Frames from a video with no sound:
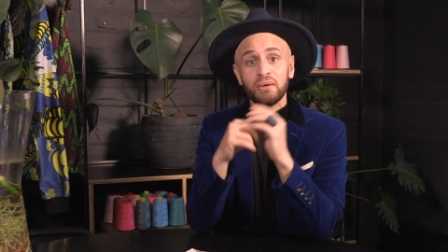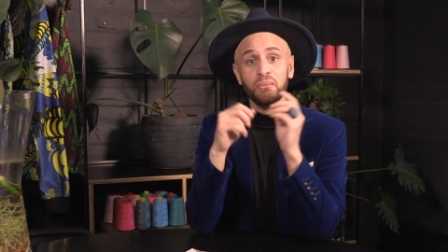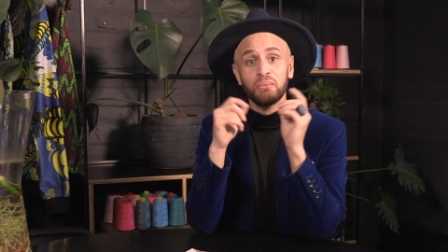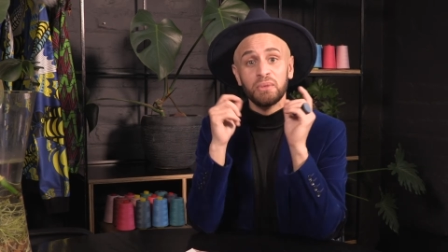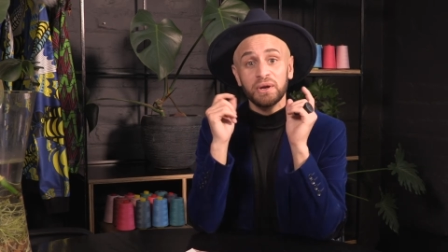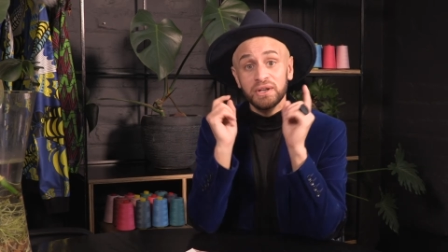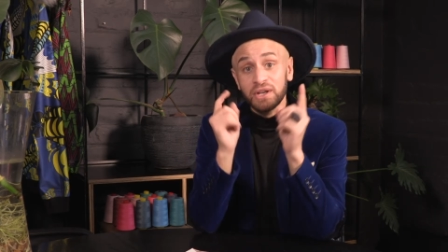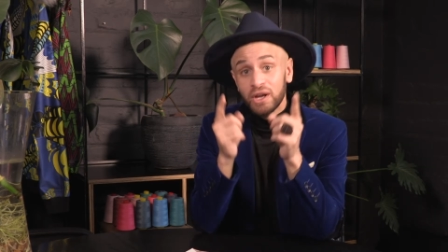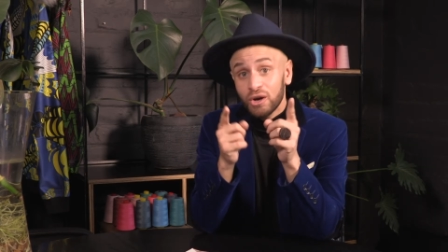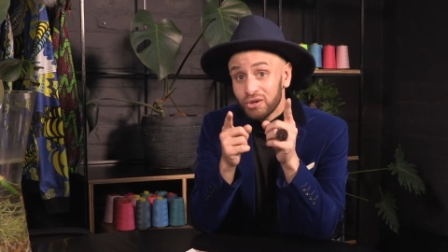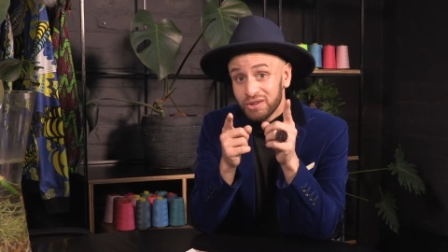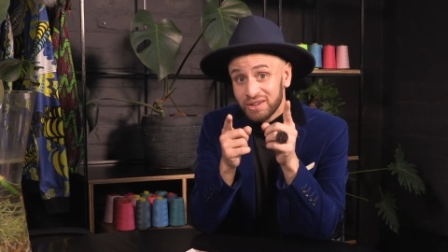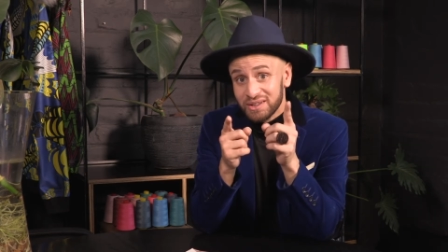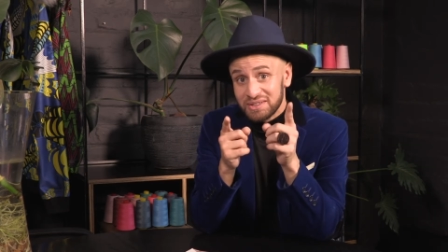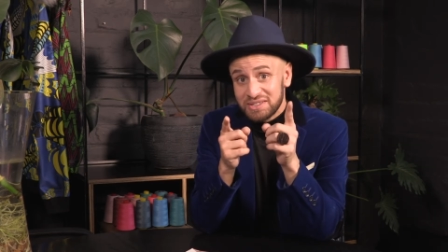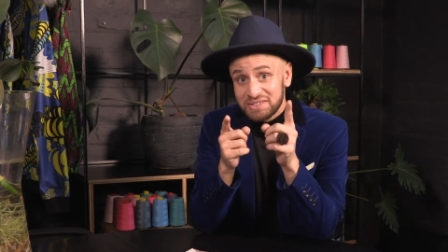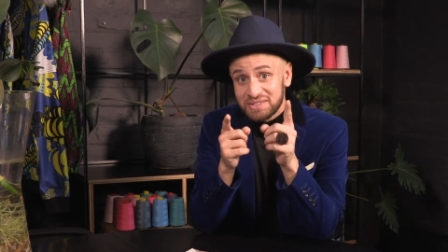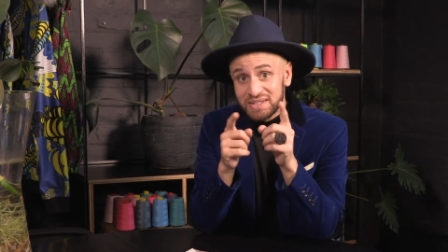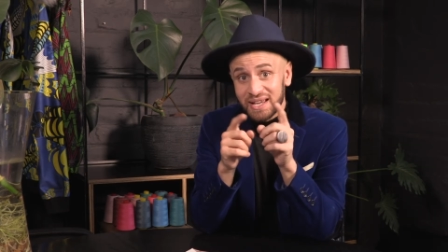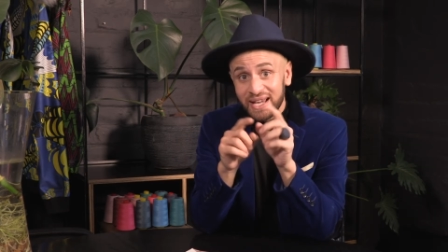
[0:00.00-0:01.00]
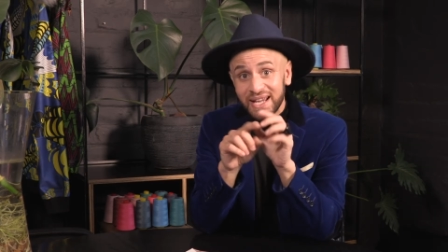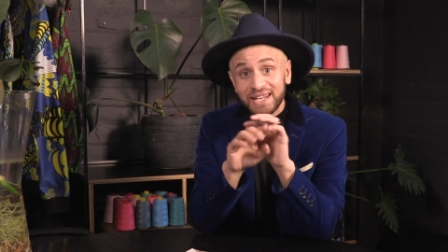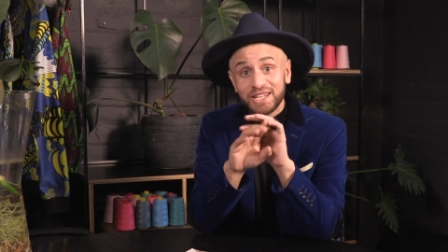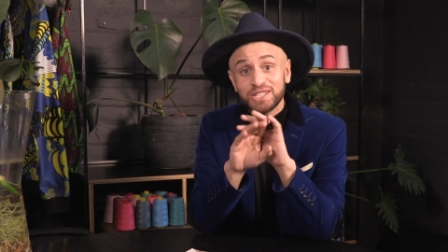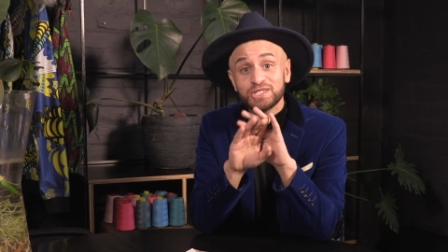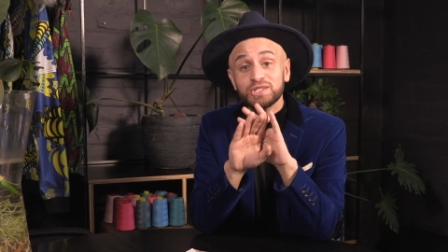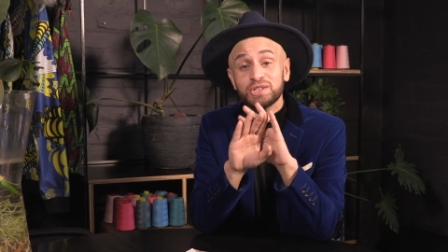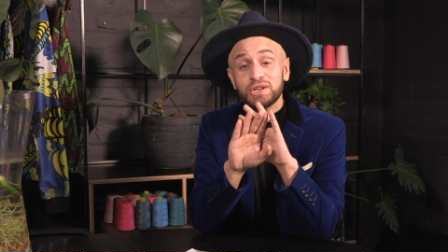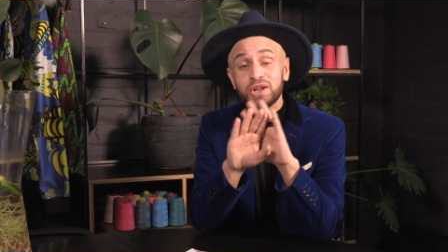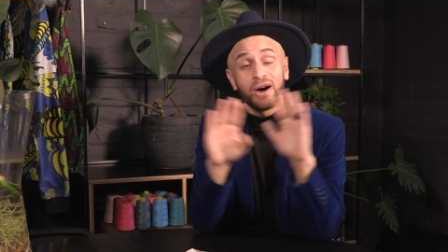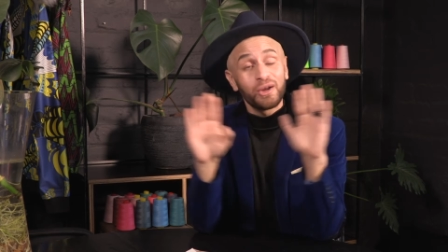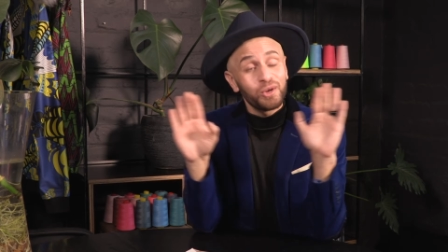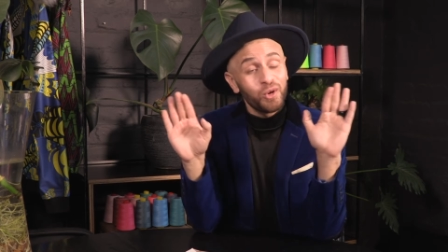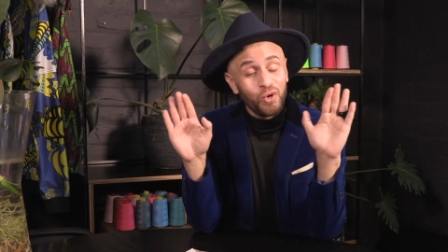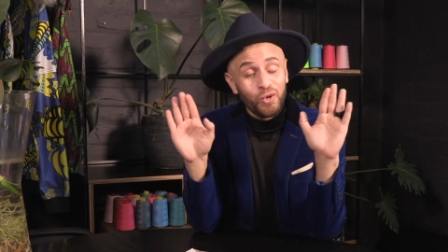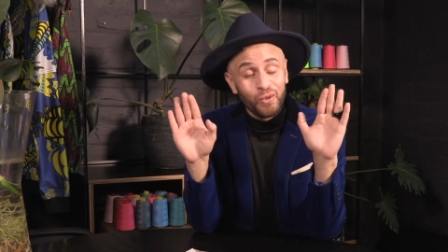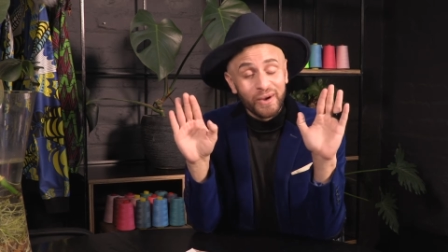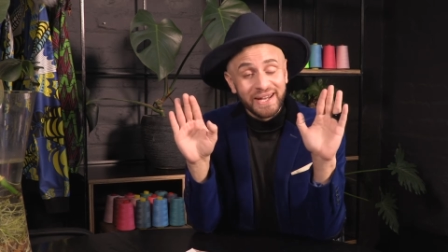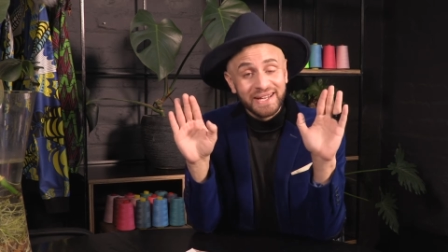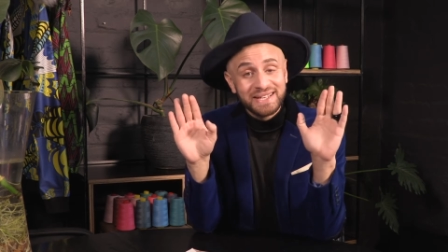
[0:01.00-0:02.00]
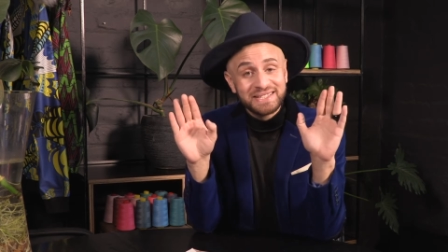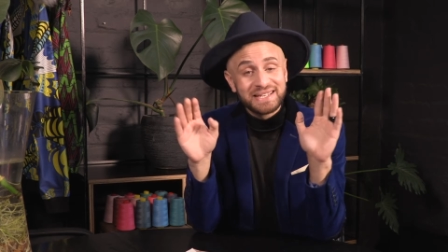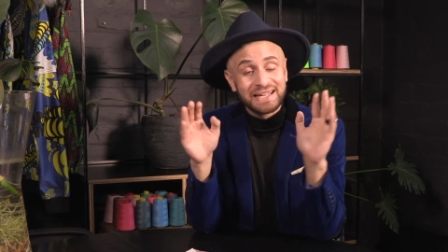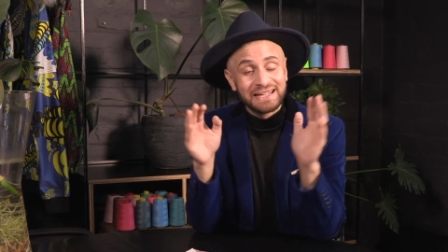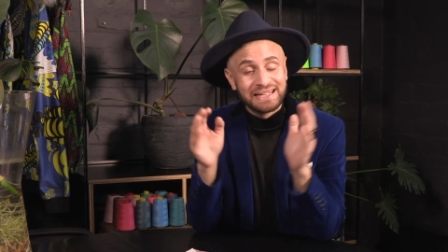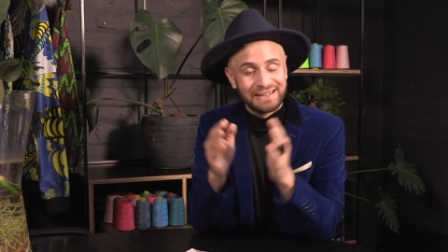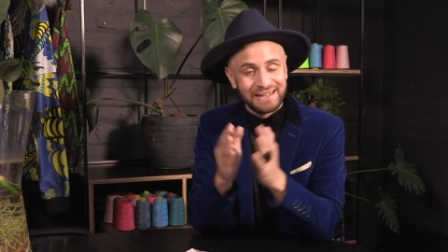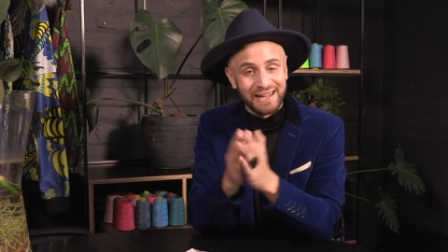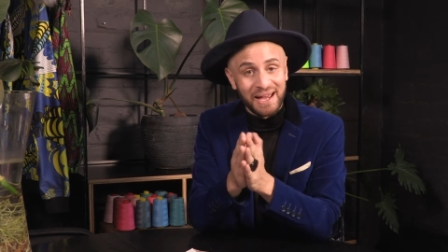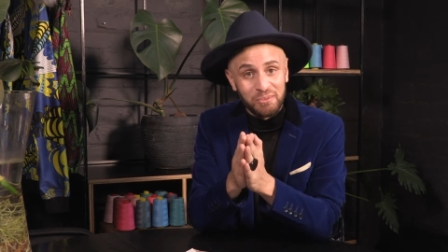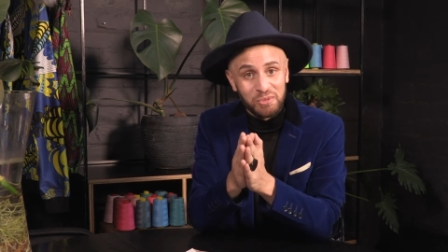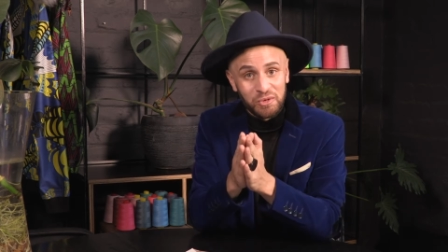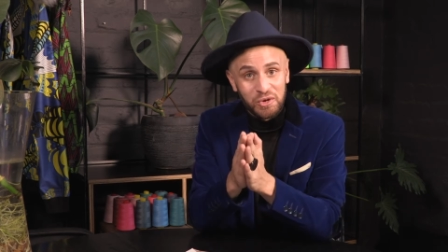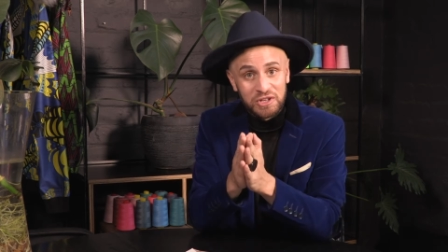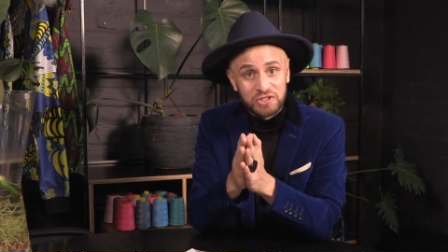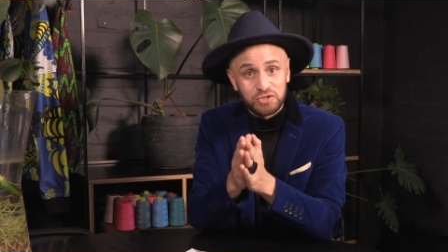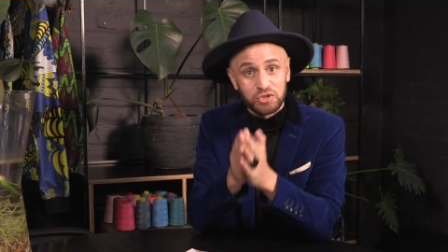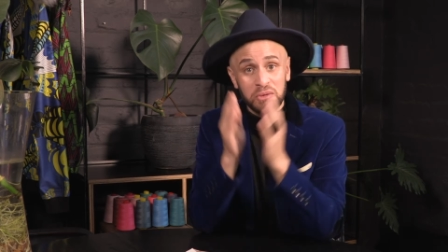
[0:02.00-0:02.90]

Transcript: but know this, it is not always glamorous.